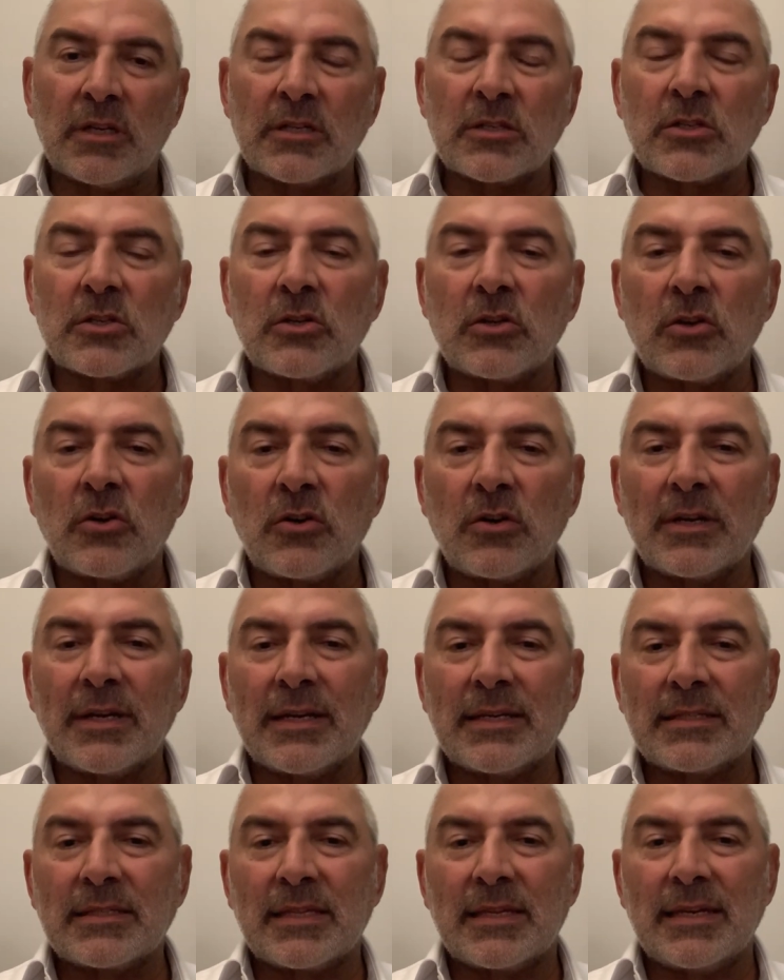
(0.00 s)
as long
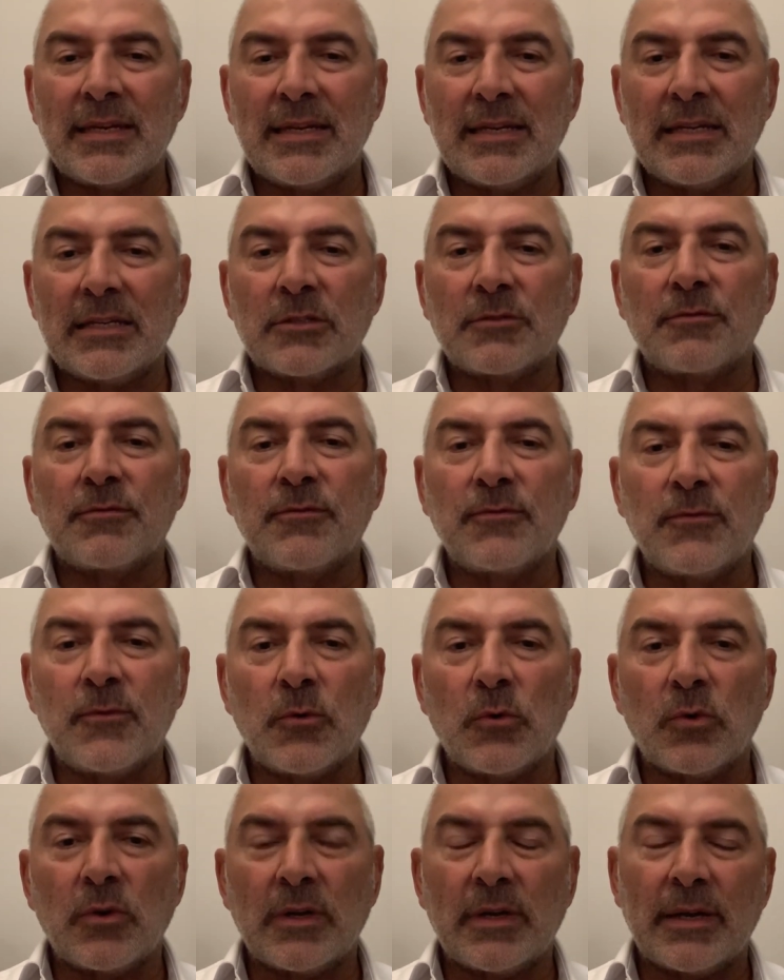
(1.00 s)
as there is
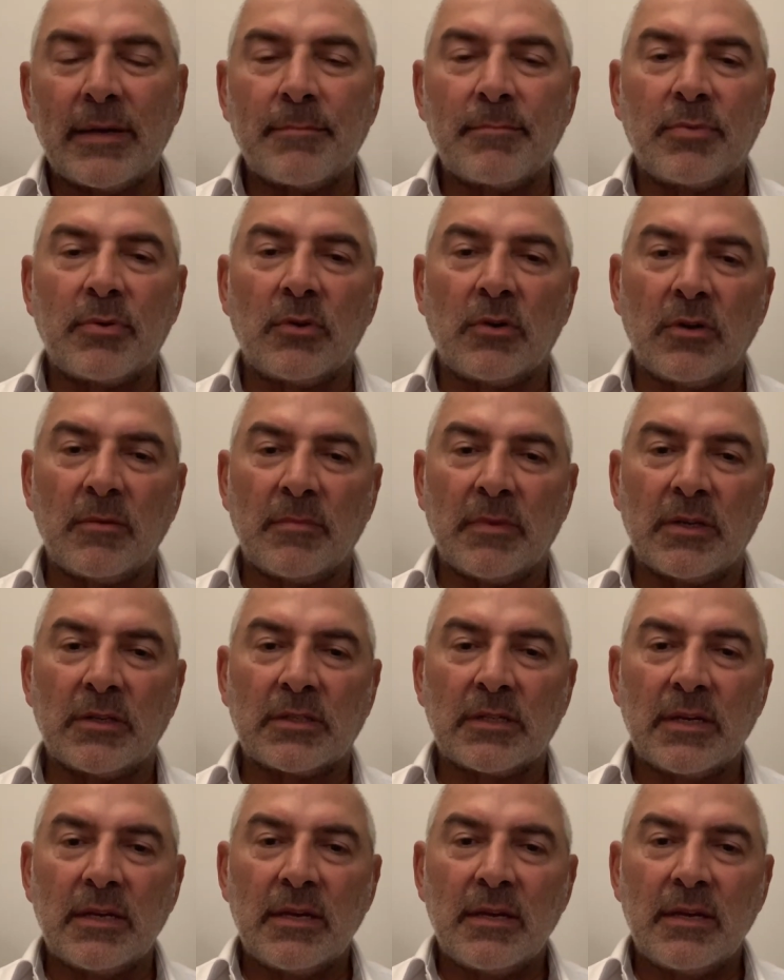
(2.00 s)
full employment.